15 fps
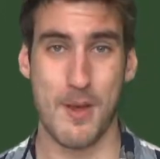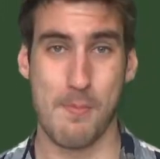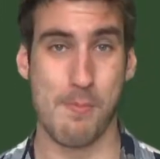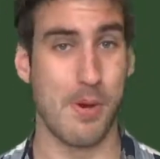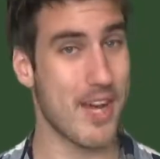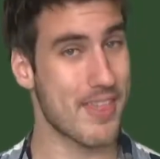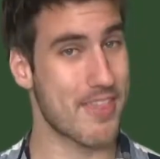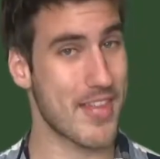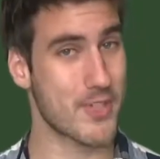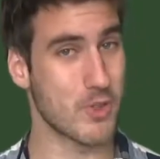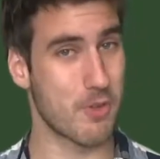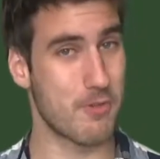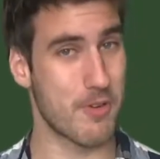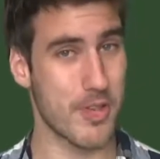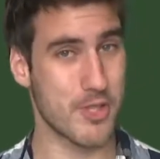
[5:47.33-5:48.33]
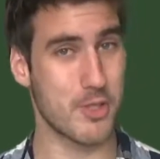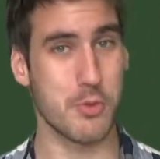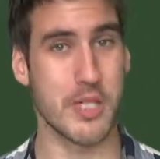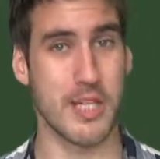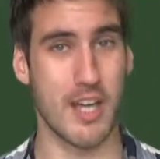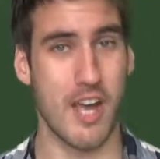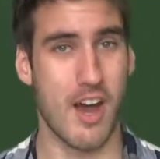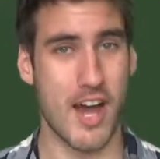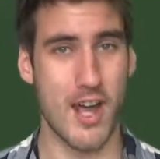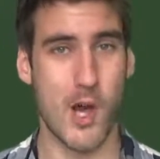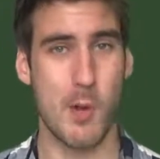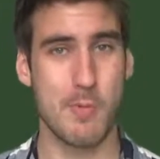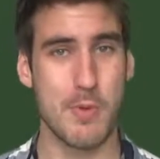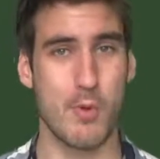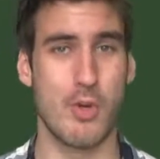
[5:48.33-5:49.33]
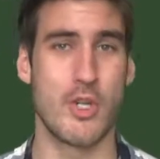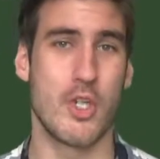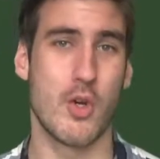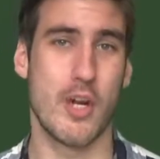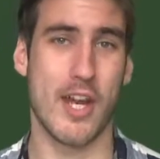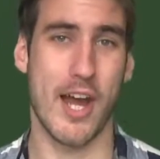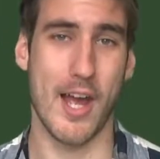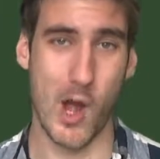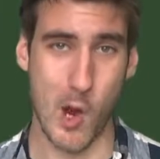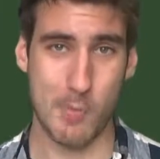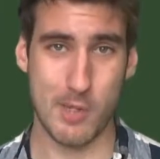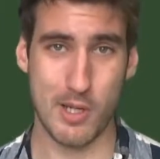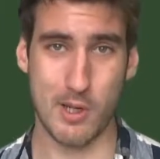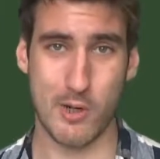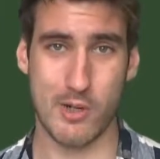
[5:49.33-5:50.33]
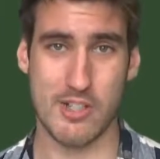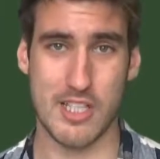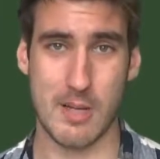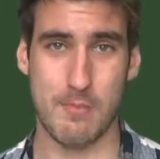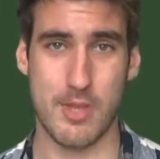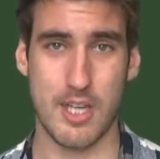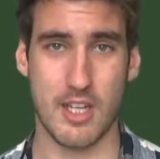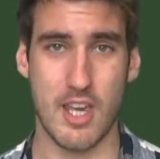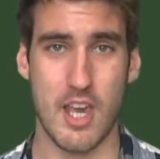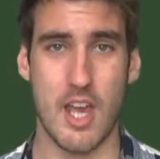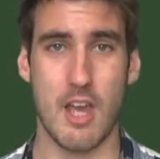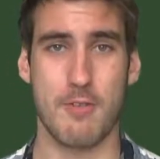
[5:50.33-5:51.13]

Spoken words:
But that's all for this week. I hope you enjoyed, I hope you learned something.